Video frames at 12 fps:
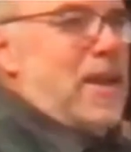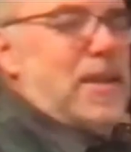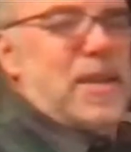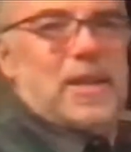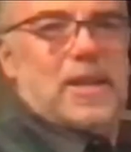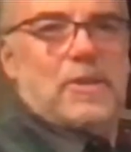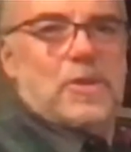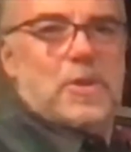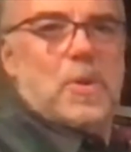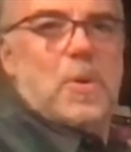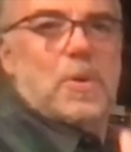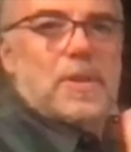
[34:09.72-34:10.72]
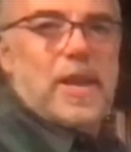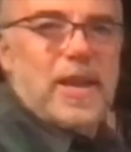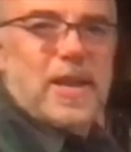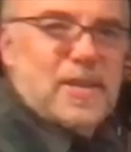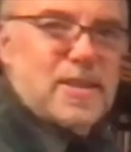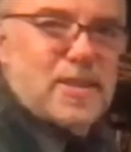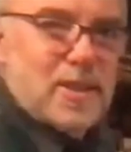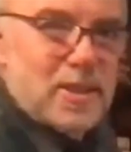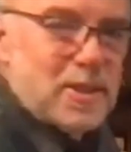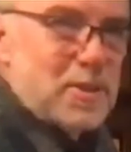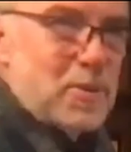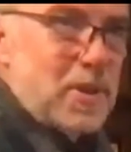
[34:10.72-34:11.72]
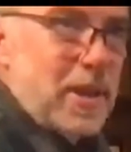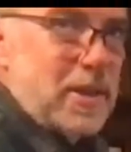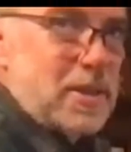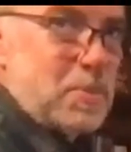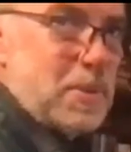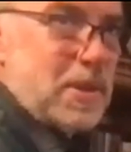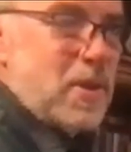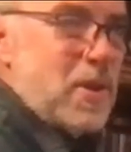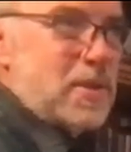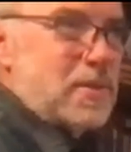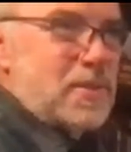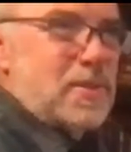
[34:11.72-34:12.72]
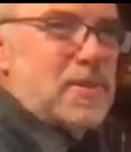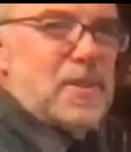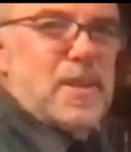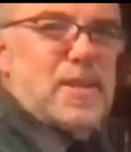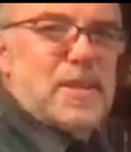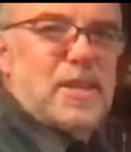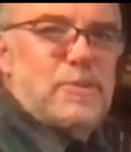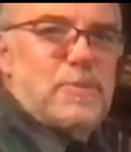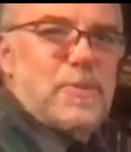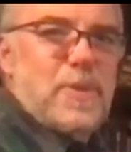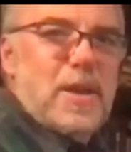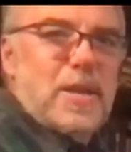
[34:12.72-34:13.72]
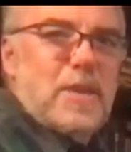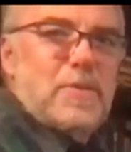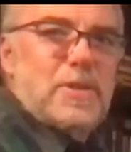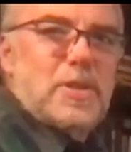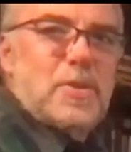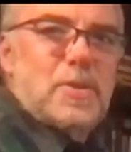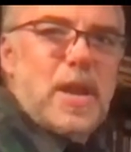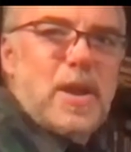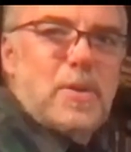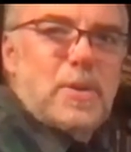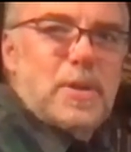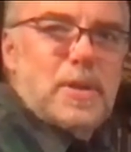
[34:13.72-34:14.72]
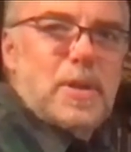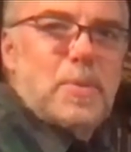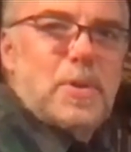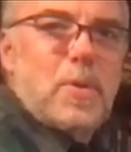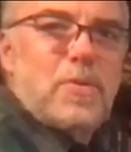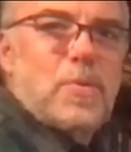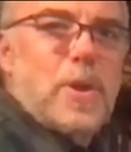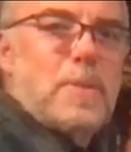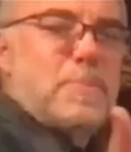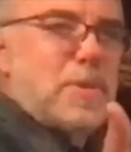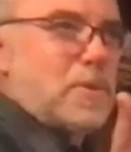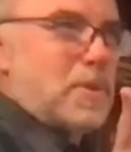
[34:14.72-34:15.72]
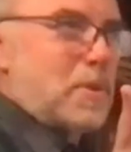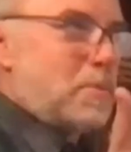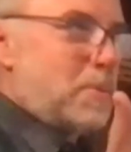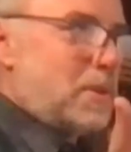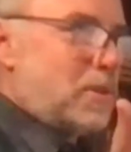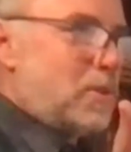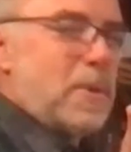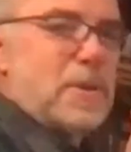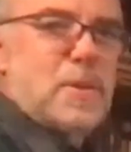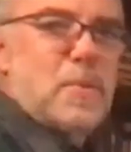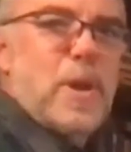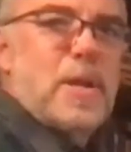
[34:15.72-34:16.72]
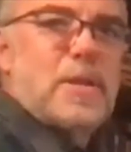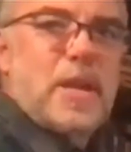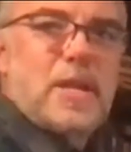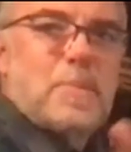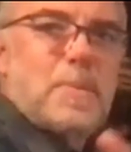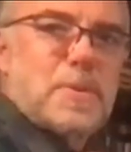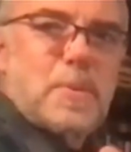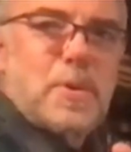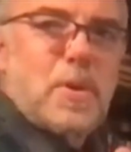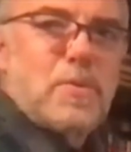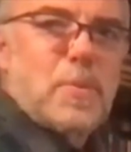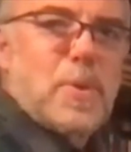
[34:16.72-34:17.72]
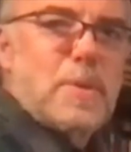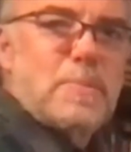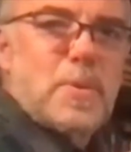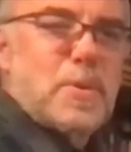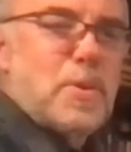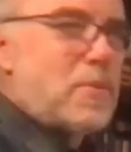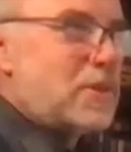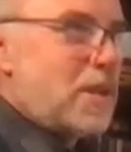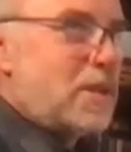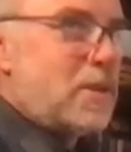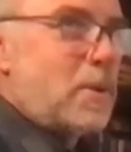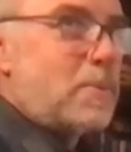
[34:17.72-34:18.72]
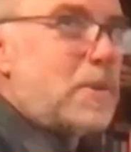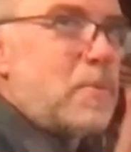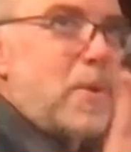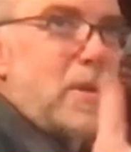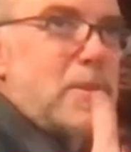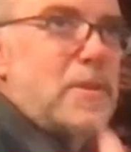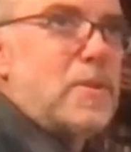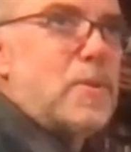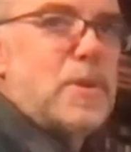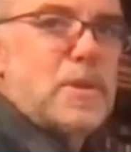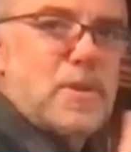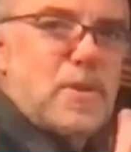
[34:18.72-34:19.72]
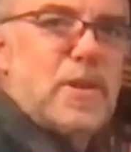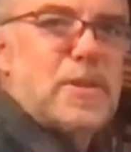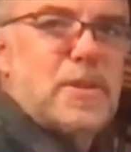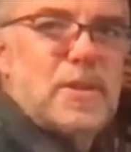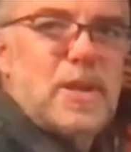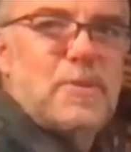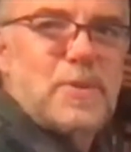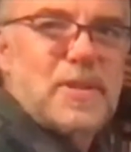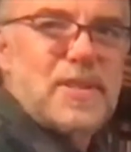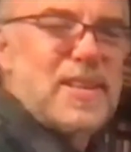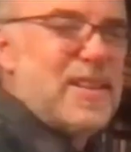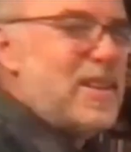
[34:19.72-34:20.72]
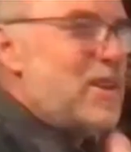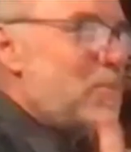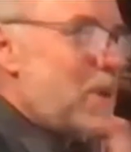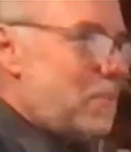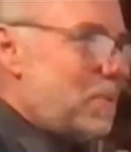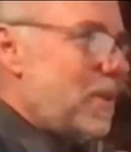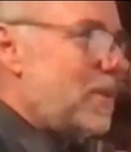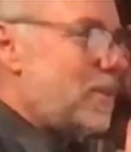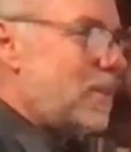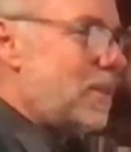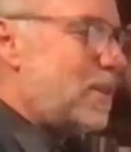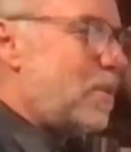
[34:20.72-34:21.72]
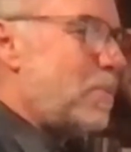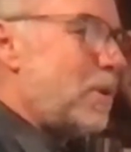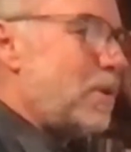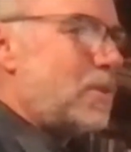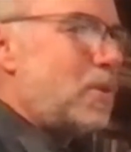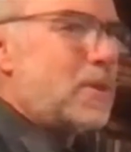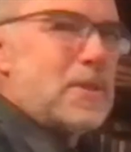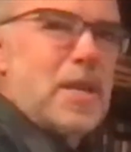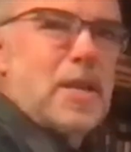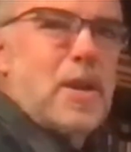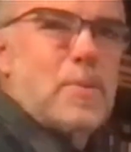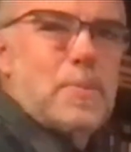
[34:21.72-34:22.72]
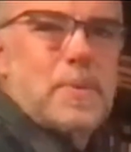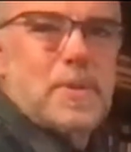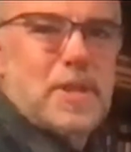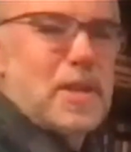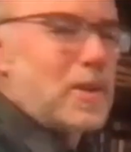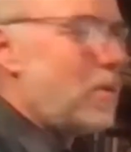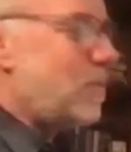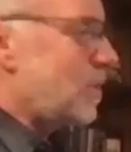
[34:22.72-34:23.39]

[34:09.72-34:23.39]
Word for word: I can't give you the whole land to the Israelites because uh, if I gave it to you now, it would overwhelm you. There would be too much. The wild animals would overwhelm you and overtake you. I'm going to wait until you increase enough in population and numbers so you can take out take